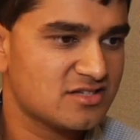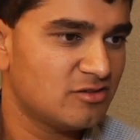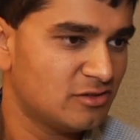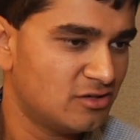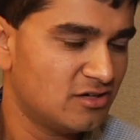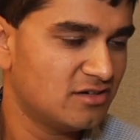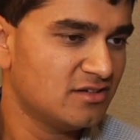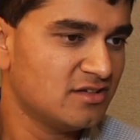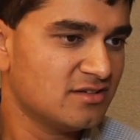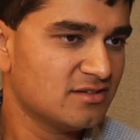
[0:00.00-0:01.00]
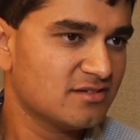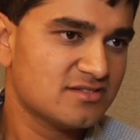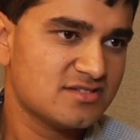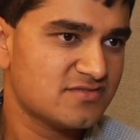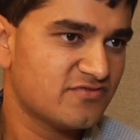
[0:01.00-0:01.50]
just go learn,
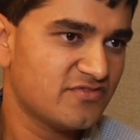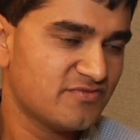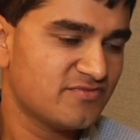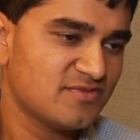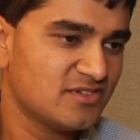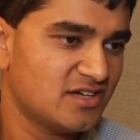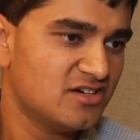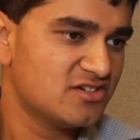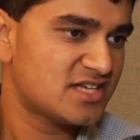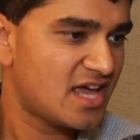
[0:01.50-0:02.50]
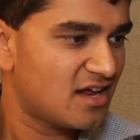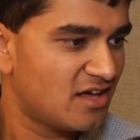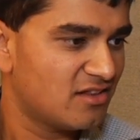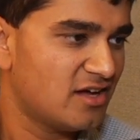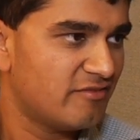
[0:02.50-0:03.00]
just understand
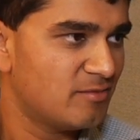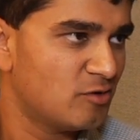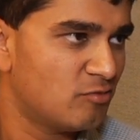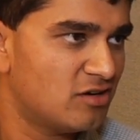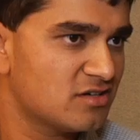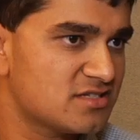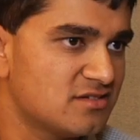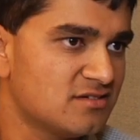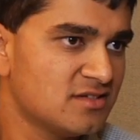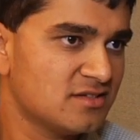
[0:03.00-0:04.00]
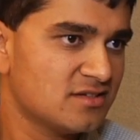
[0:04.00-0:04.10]
how the government works and